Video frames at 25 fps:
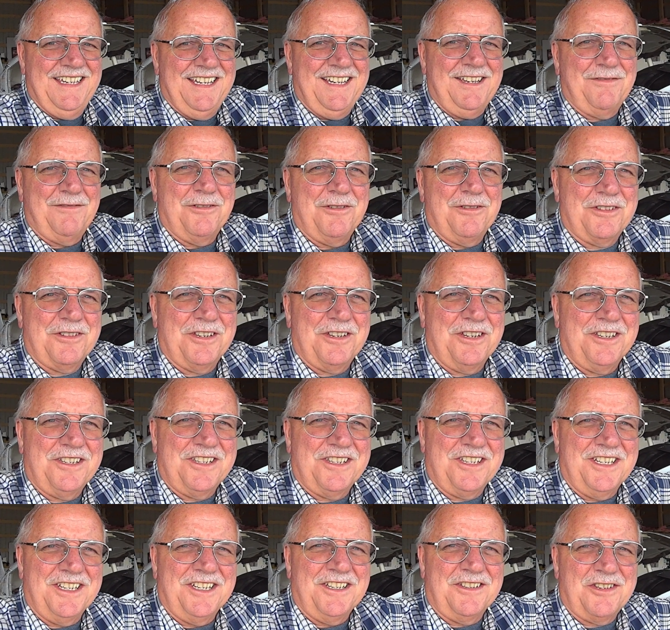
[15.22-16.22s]
Hi folks,
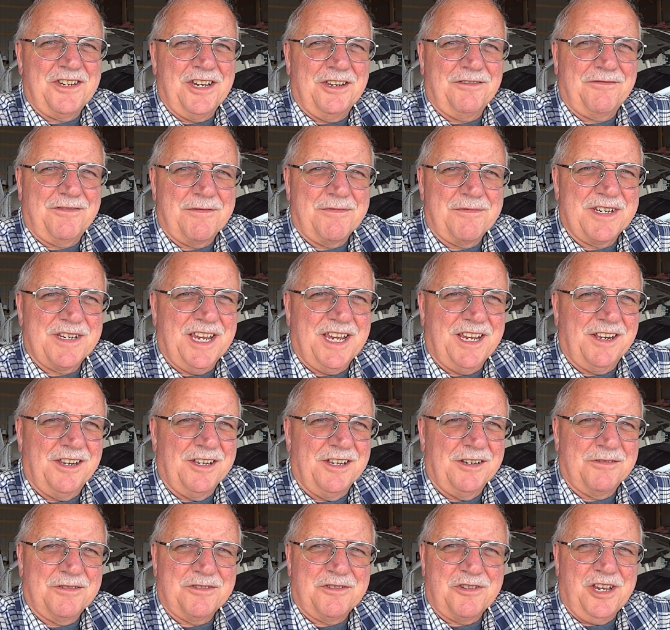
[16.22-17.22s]
it's Chet from Tag
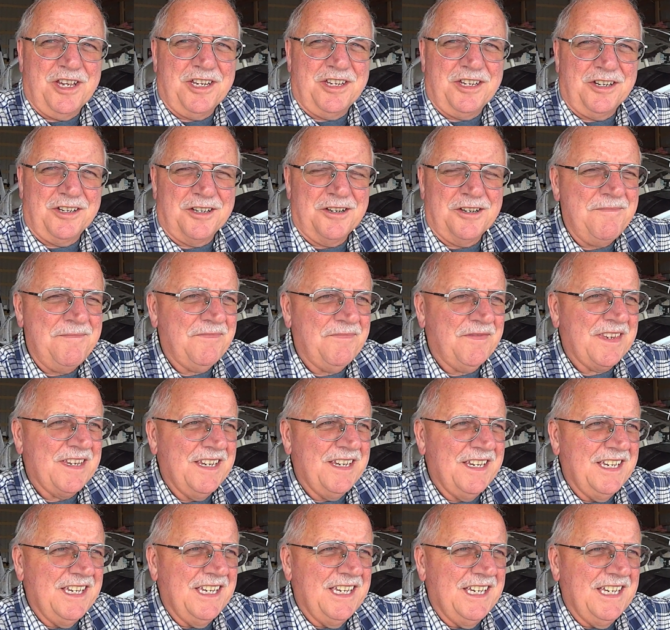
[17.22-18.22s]
Along with Chet here.
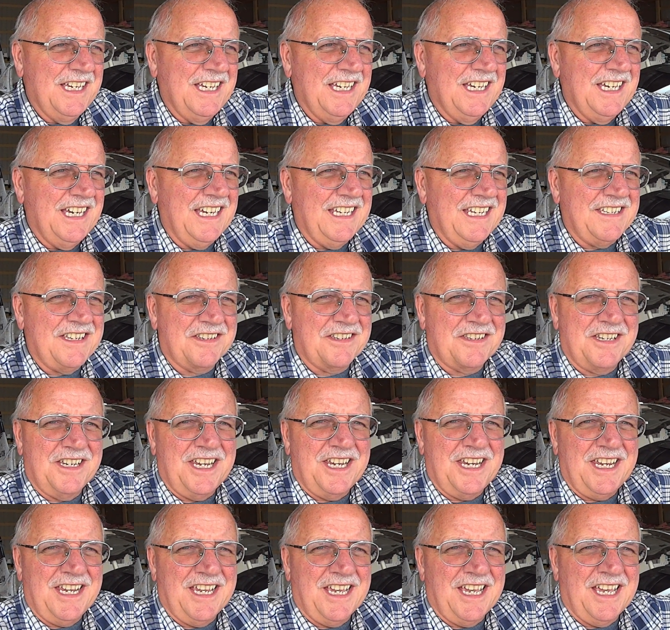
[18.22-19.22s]
Just
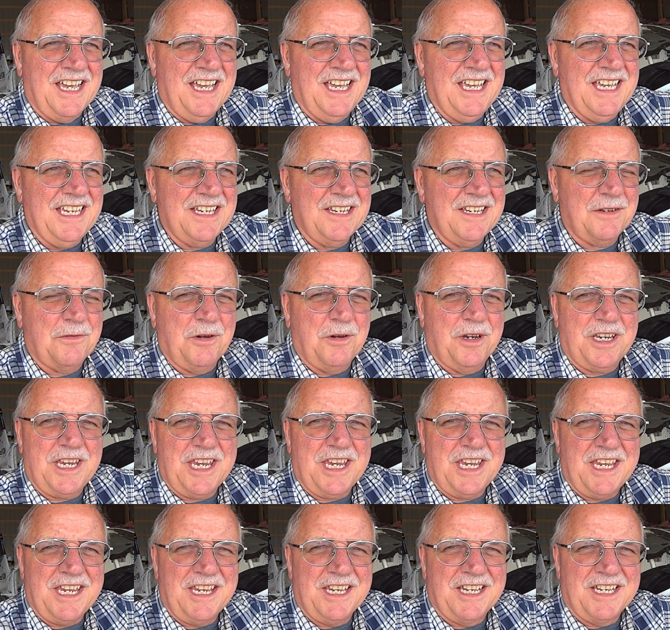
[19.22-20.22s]
a
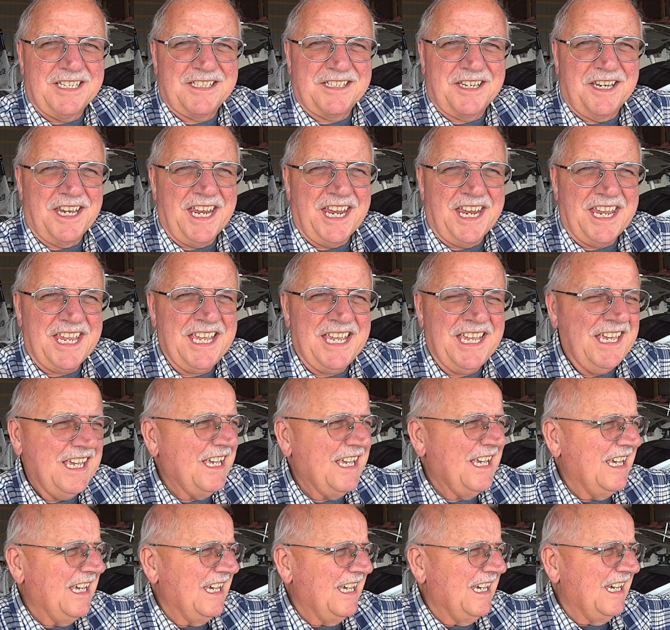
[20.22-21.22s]
quickie today.
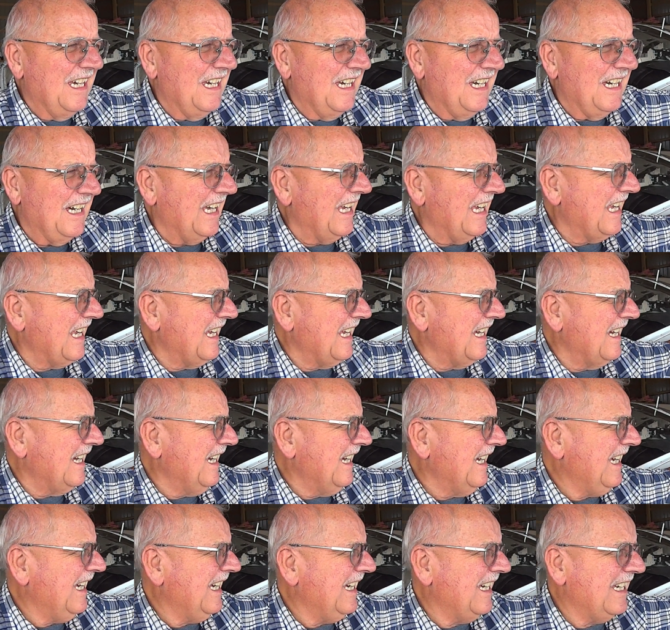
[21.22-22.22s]

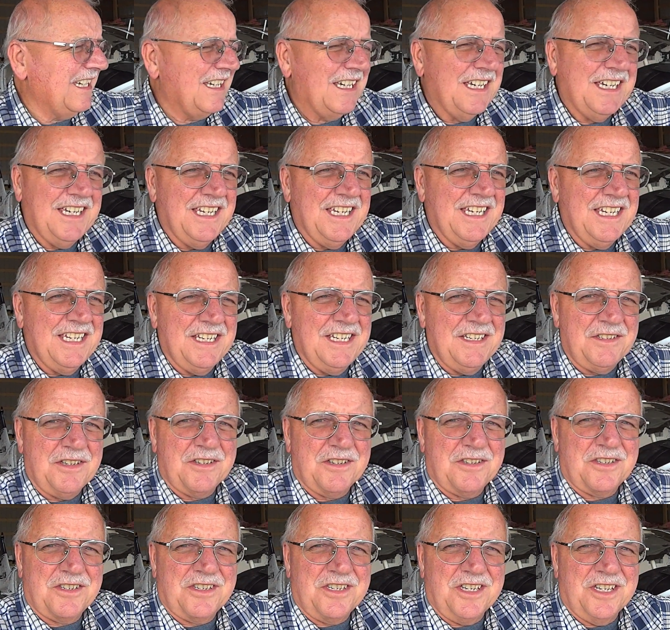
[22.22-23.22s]
I
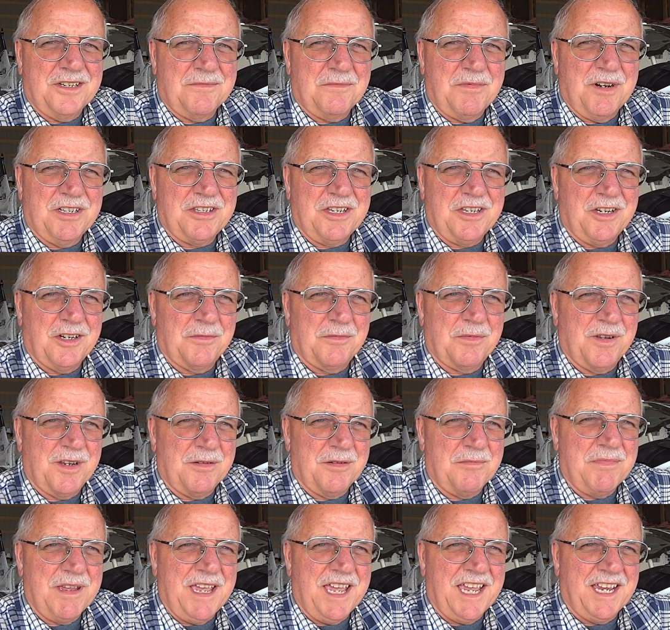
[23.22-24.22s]
just brought the
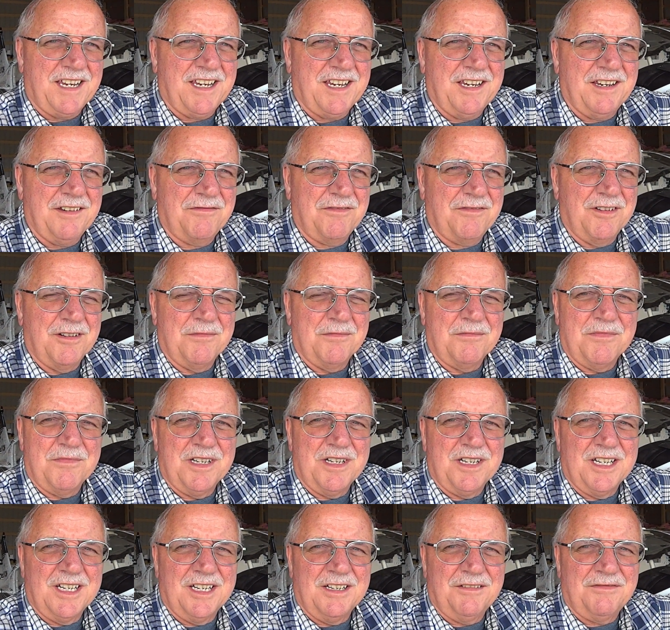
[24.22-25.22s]
airplane back from
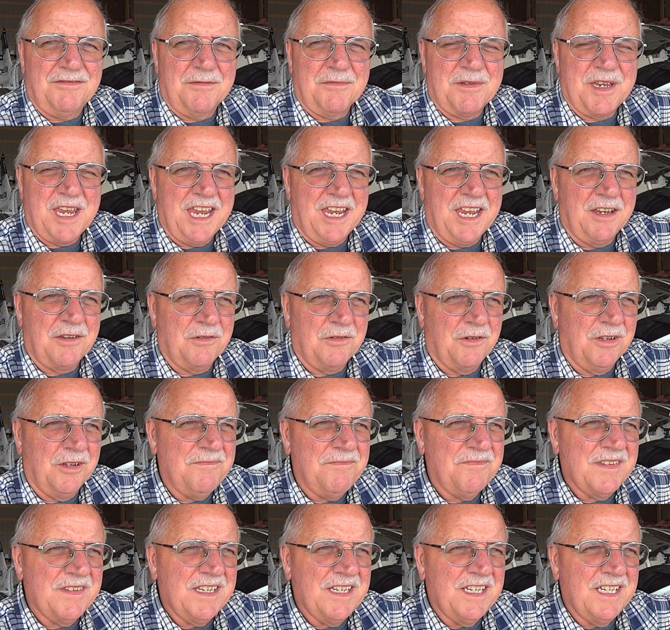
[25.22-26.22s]
the annual
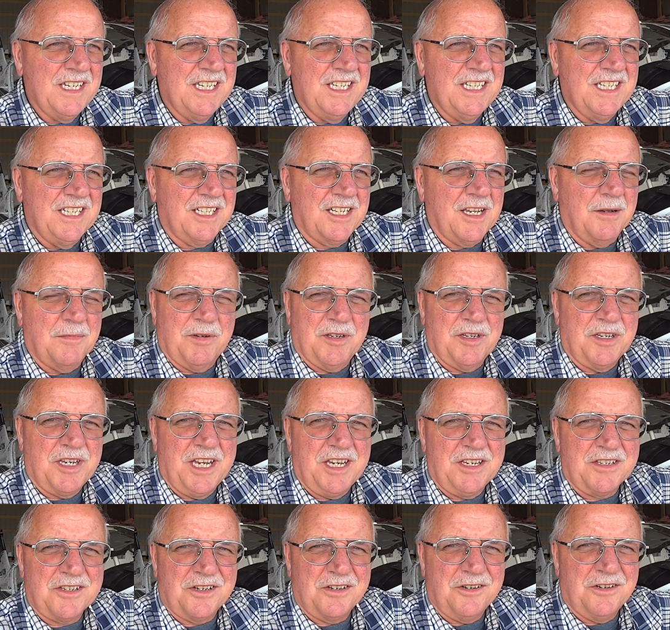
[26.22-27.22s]
a couple of
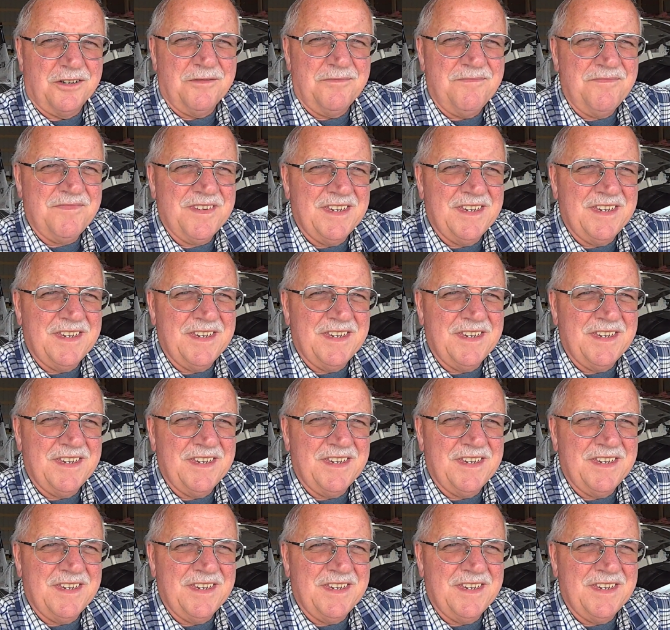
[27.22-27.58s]
days ago.